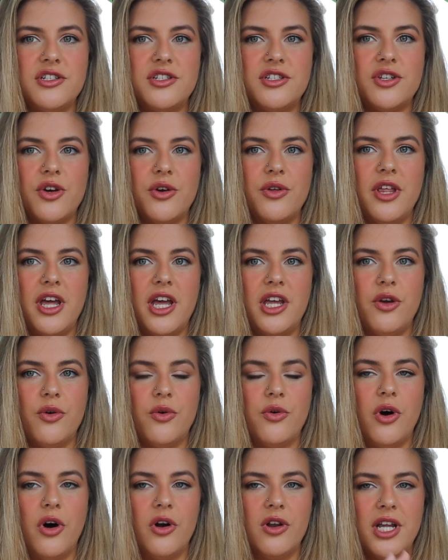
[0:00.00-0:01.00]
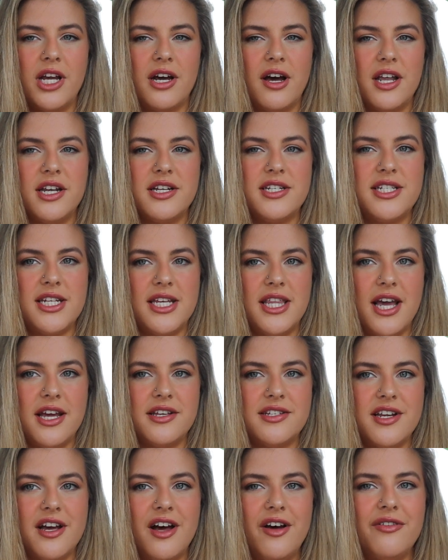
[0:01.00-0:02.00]
so that you'll only kind of see
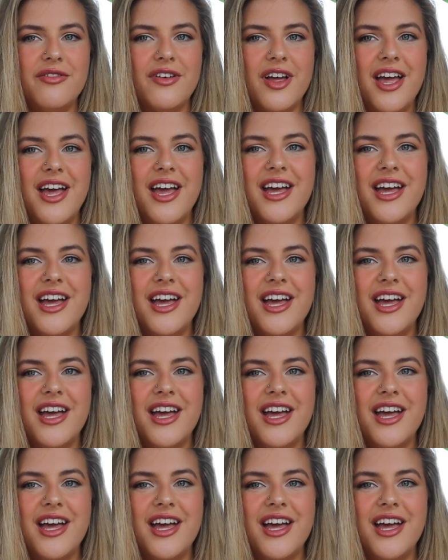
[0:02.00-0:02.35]
that stuff.